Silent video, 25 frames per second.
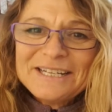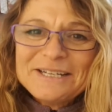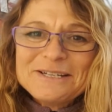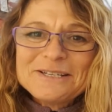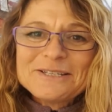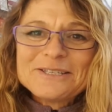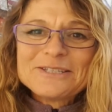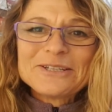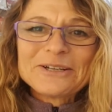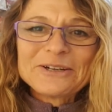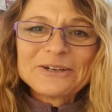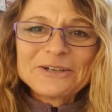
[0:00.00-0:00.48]

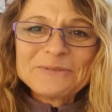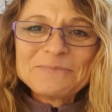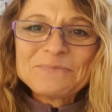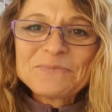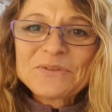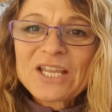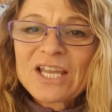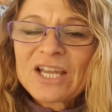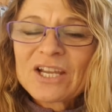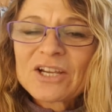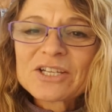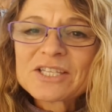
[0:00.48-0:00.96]
So,
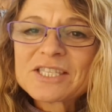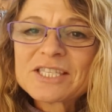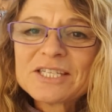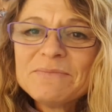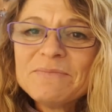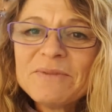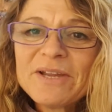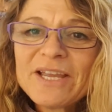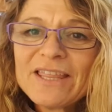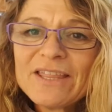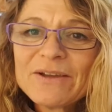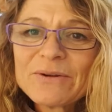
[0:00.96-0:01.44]
because to
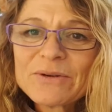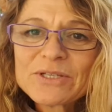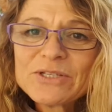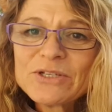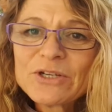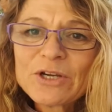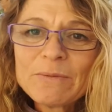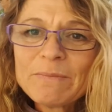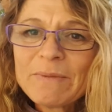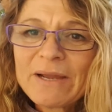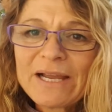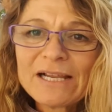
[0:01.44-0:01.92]
me there was
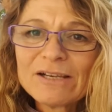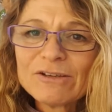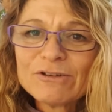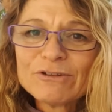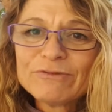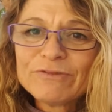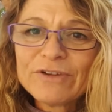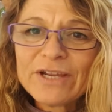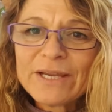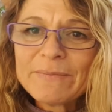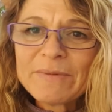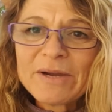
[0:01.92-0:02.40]
no male or
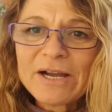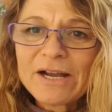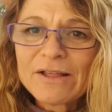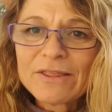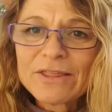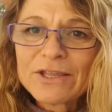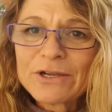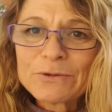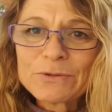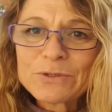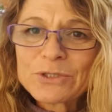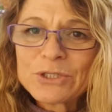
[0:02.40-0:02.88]
female,
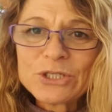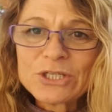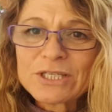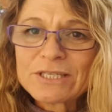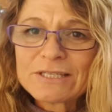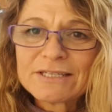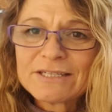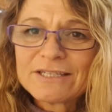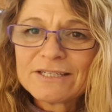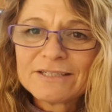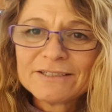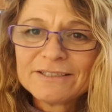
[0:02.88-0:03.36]
there was
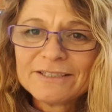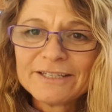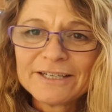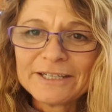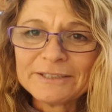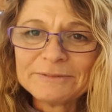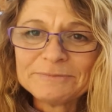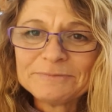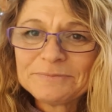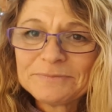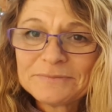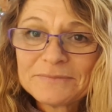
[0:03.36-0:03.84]
just,
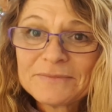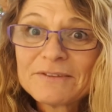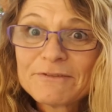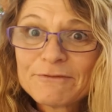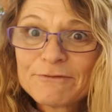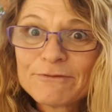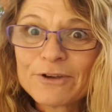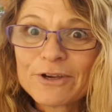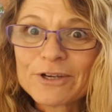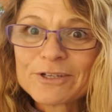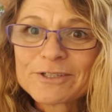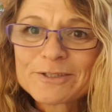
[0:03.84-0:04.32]
yeah,
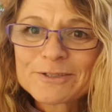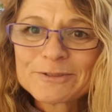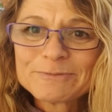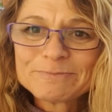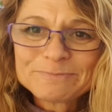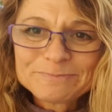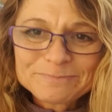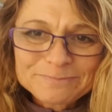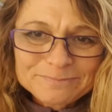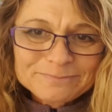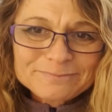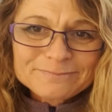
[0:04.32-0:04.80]
first.
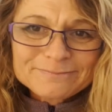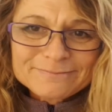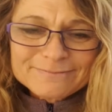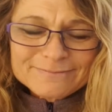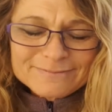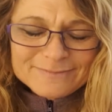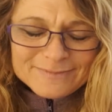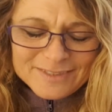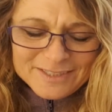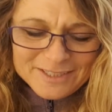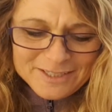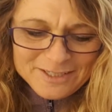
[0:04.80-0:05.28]

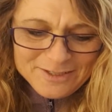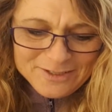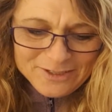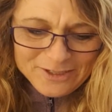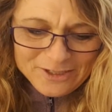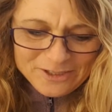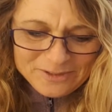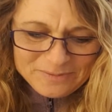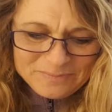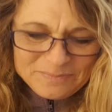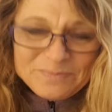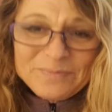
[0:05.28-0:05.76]

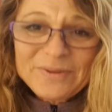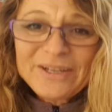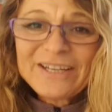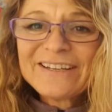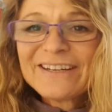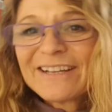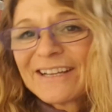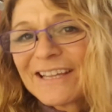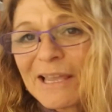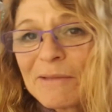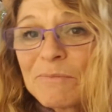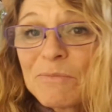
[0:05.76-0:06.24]
So,
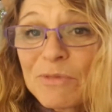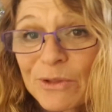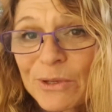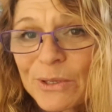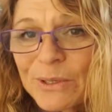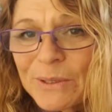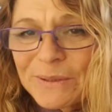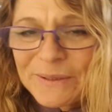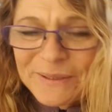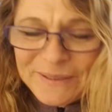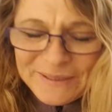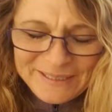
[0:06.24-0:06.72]
I came
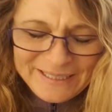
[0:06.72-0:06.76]
third.